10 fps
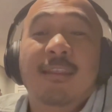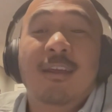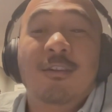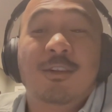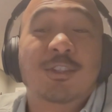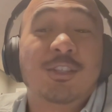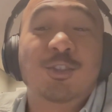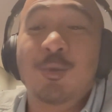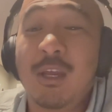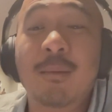then there's this
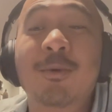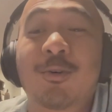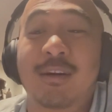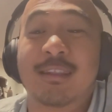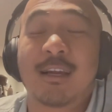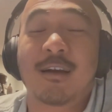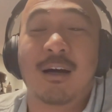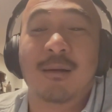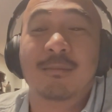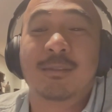new immigrant that
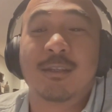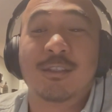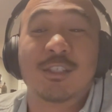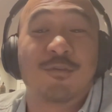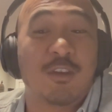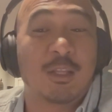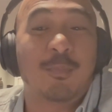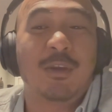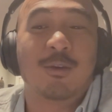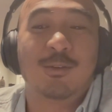comes and she's
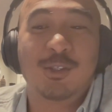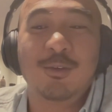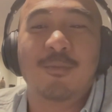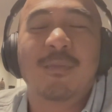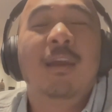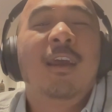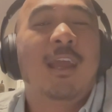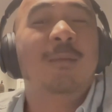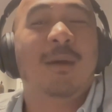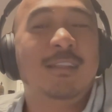Filipino too.
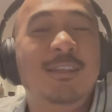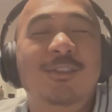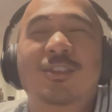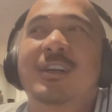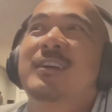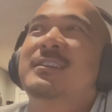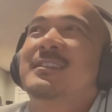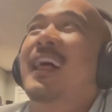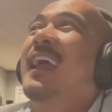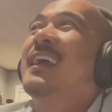And my teacher is
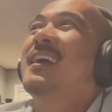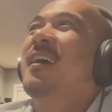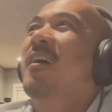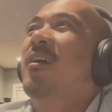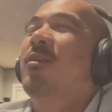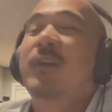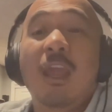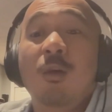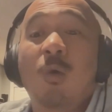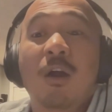like,
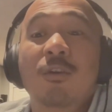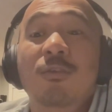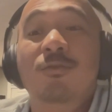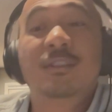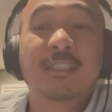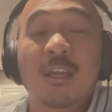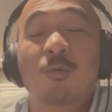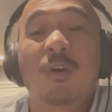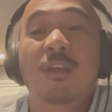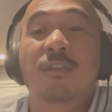okay, why don't you sit
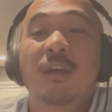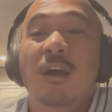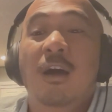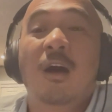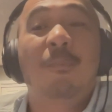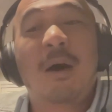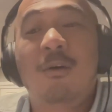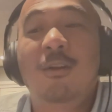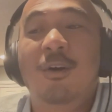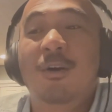with
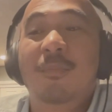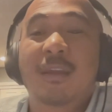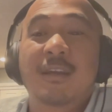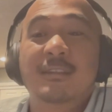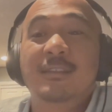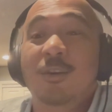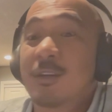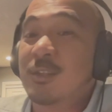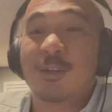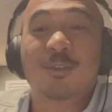Paolo because,
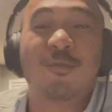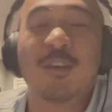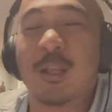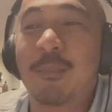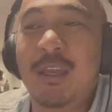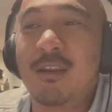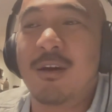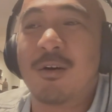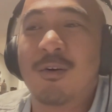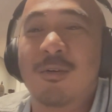he's also
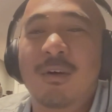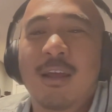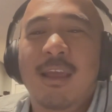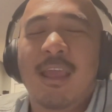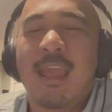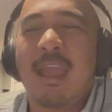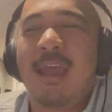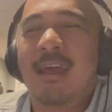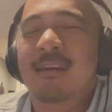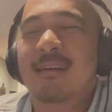Filipino.
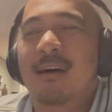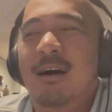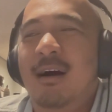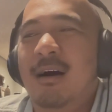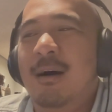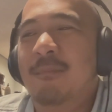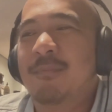And, I